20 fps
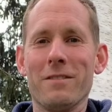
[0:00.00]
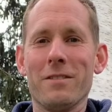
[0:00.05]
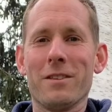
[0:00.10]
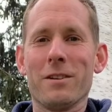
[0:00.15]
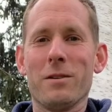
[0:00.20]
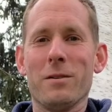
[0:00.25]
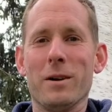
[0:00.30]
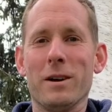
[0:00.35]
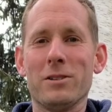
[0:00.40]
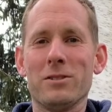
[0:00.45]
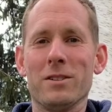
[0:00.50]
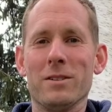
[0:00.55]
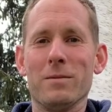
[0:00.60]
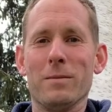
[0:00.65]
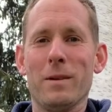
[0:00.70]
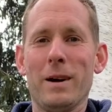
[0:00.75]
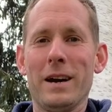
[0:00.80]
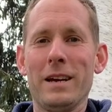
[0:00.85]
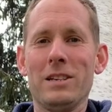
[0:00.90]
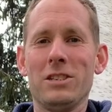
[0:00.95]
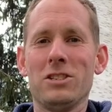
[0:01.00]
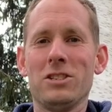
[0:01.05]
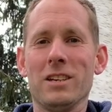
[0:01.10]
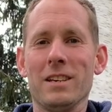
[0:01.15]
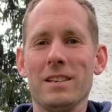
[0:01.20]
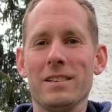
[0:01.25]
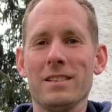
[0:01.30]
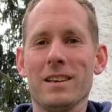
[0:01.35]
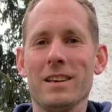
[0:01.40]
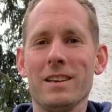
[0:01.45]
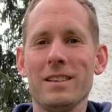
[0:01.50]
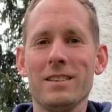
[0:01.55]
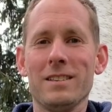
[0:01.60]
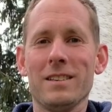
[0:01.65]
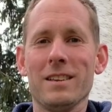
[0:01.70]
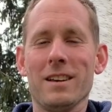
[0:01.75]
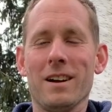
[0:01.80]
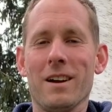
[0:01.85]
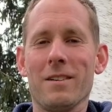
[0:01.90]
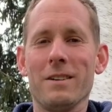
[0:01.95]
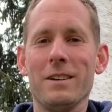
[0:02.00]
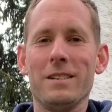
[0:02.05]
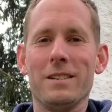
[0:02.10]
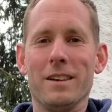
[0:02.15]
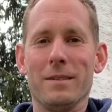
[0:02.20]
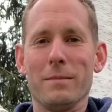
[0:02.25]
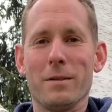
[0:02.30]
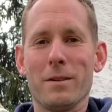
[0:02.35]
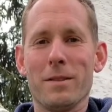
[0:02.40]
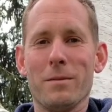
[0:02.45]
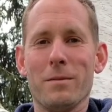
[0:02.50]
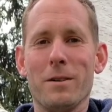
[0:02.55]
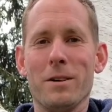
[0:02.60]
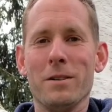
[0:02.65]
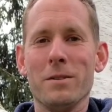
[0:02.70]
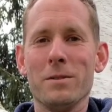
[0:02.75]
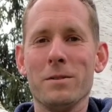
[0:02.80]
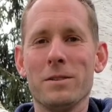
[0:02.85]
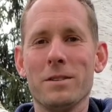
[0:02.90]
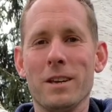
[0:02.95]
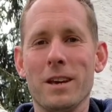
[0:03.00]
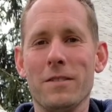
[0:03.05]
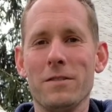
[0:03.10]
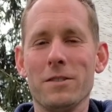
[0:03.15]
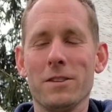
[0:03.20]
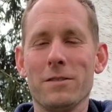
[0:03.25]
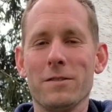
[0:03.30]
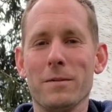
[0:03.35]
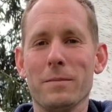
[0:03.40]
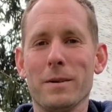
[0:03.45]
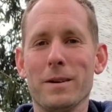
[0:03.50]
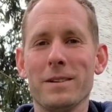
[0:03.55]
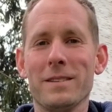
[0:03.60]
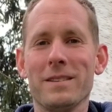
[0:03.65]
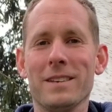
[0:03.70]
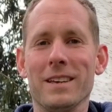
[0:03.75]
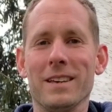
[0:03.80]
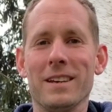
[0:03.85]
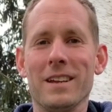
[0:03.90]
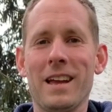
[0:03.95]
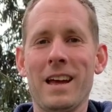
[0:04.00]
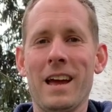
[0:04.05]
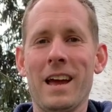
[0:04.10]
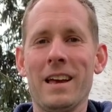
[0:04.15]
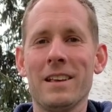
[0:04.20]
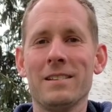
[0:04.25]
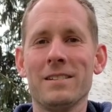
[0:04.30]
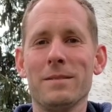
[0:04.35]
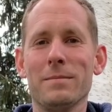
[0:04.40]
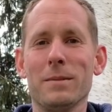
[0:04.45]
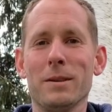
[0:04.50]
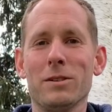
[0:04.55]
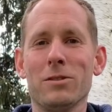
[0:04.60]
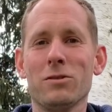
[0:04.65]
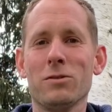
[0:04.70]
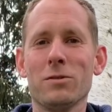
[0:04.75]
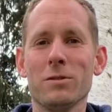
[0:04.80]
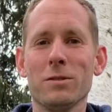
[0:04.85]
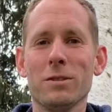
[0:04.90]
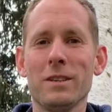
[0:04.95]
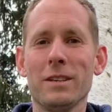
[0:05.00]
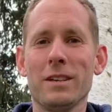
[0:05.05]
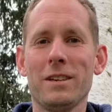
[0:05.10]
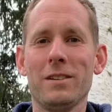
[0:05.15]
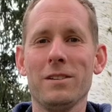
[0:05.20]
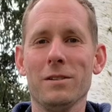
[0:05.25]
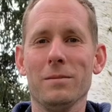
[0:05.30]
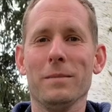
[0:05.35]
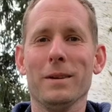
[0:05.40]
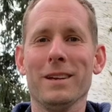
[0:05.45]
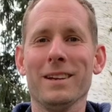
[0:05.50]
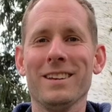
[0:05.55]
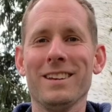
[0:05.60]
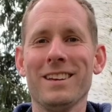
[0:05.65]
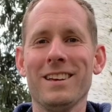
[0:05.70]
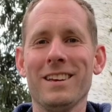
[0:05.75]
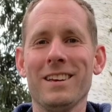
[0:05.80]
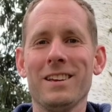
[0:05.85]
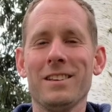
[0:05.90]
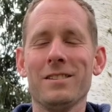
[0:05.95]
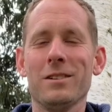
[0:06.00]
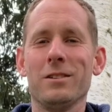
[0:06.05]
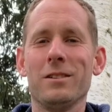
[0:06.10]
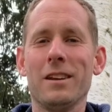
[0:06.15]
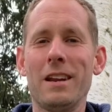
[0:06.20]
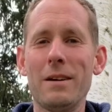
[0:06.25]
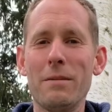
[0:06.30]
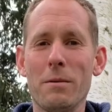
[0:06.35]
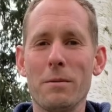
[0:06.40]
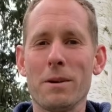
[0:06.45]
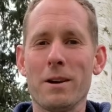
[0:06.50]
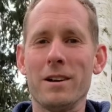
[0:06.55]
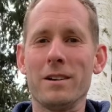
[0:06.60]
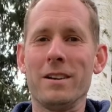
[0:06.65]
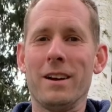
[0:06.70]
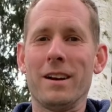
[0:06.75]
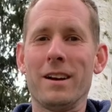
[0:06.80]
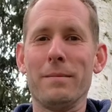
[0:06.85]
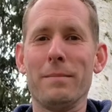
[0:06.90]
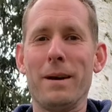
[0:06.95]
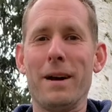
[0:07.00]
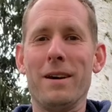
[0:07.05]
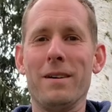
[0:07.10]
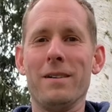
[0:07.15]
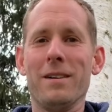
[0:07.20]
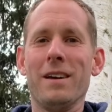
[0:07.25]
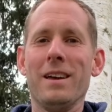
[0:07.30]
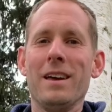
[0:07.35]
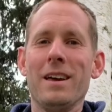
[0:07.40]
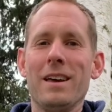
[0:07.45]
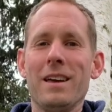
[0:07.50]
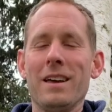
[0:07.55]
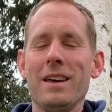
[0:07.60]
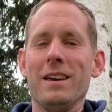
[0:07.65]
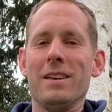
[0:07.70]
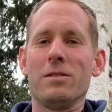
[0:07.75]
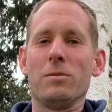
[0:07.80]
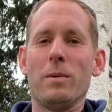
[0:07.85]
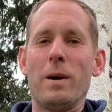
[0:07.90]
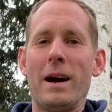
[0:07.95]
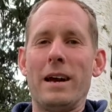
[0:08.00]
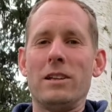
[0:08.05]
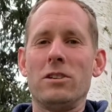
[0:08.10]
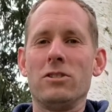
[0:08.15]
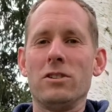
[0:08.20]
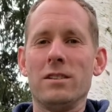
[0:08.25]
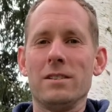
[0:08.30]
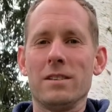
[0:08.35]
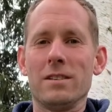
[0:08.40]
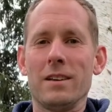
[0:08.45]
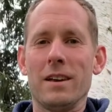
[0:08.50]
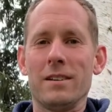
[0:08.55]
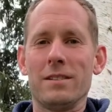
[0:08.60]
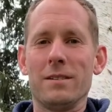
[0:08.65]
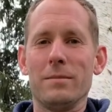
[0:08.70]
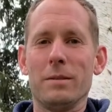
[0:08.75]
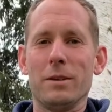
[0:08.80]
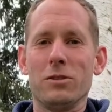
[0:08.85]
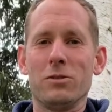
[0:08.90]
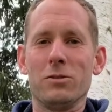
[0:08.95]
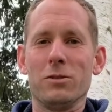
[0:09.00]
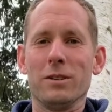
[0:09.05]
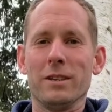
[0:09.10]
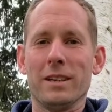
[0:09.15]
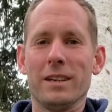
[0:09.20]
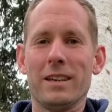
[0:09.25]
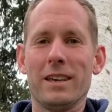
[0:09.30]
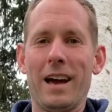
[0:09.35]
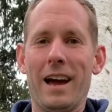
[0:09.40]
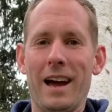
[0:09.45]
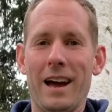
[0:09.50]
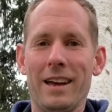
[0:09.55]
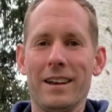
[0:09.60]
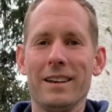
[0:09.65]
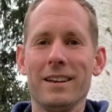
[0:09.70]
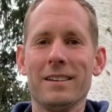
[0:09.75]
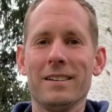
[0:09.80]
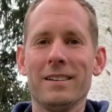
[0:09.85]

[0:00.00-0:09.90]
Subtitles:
the question why Jesus, our Redeemer, the one who saves us from our sin, has to be truly human. So today what we're going to talk about is why Jesus has to be truly God.